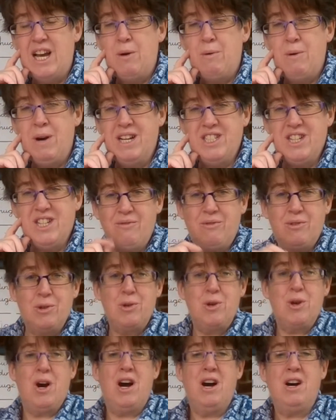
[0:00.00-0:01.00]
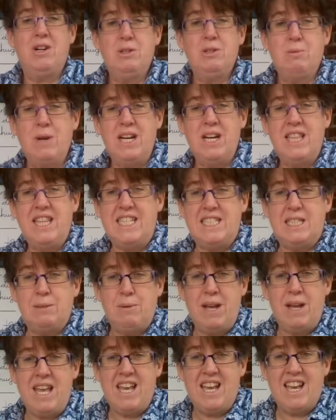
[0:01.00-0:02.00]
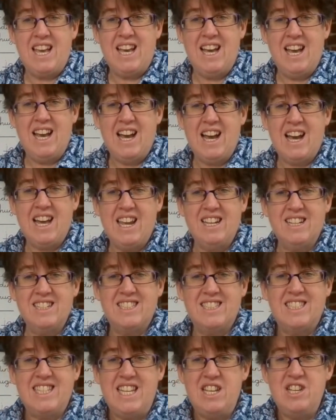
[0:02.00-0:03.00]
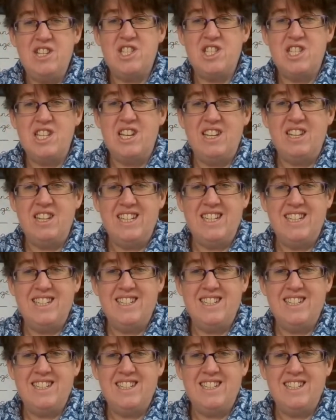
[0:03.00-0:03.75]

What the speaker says: Well for all your hard work this week, and I'll see you soon.